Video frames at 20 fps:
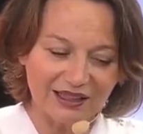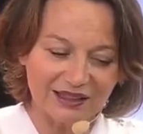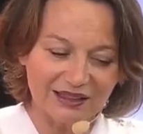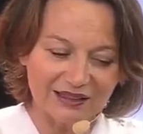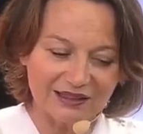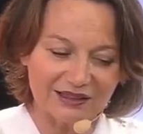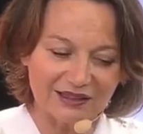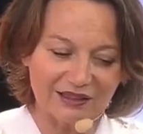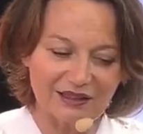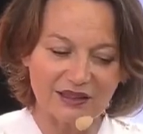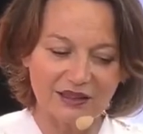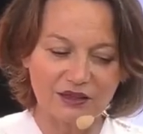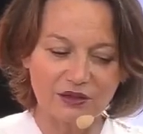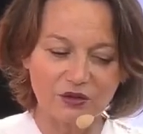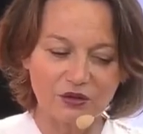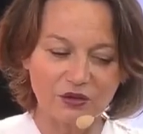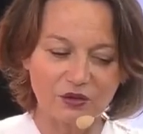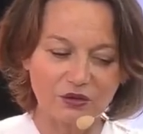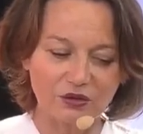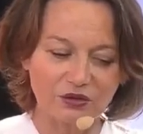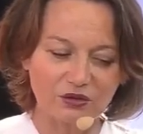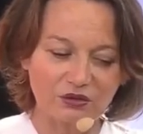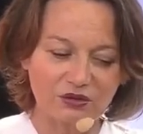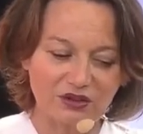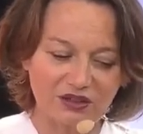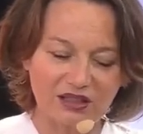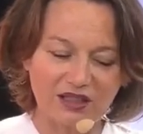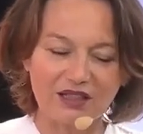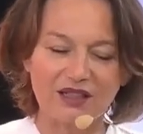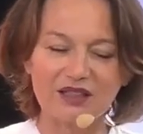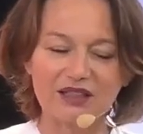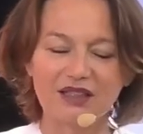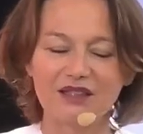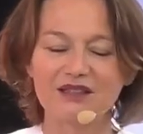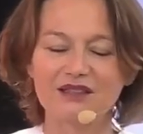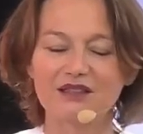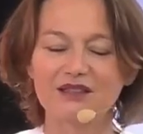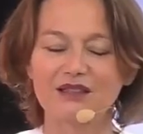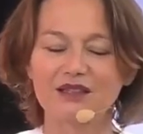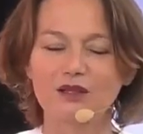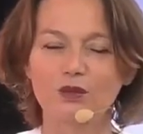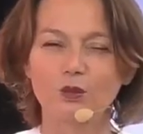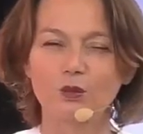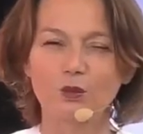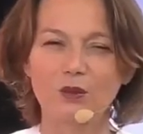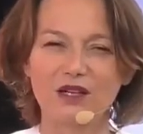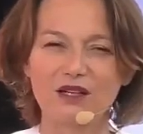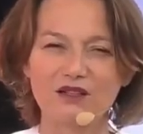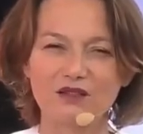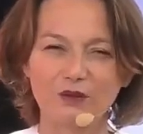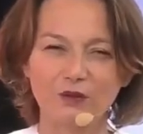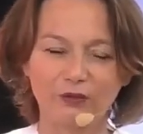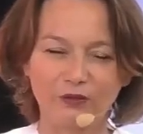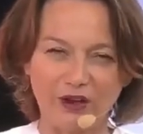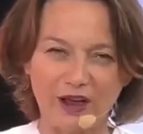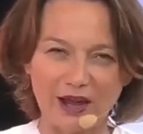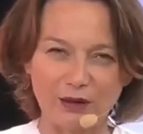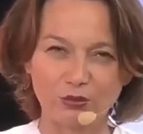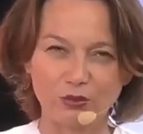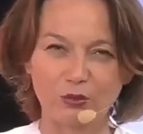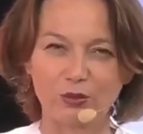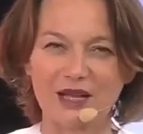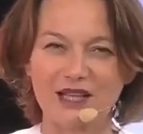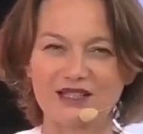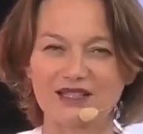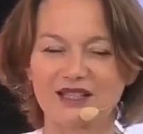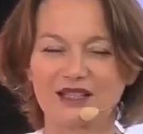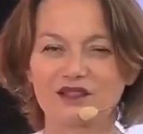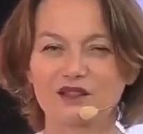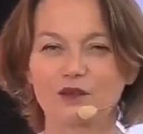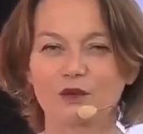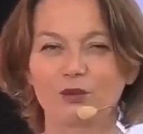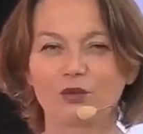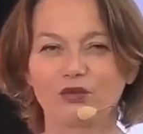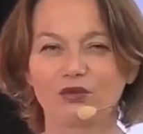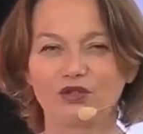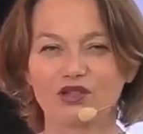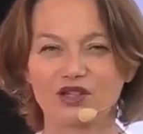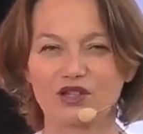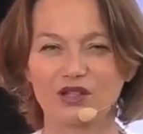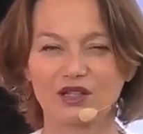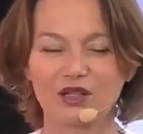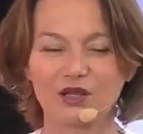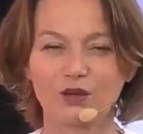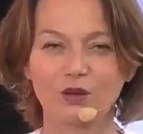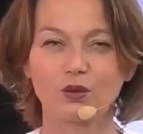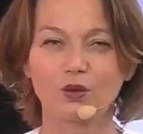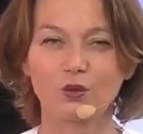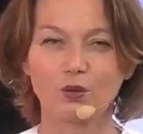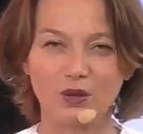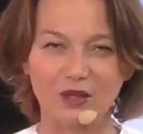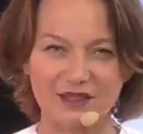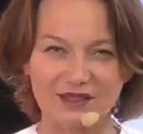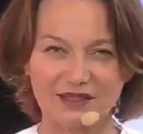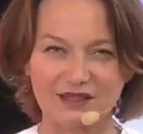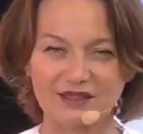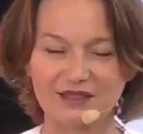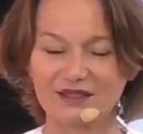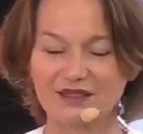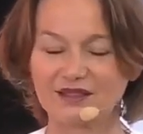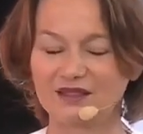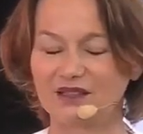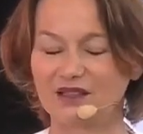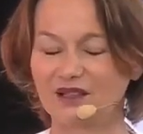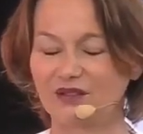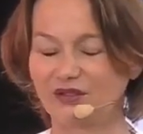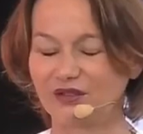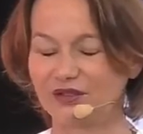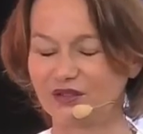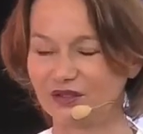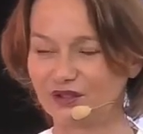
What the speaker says: get, to target where the fibroblast is superficially with NCTF.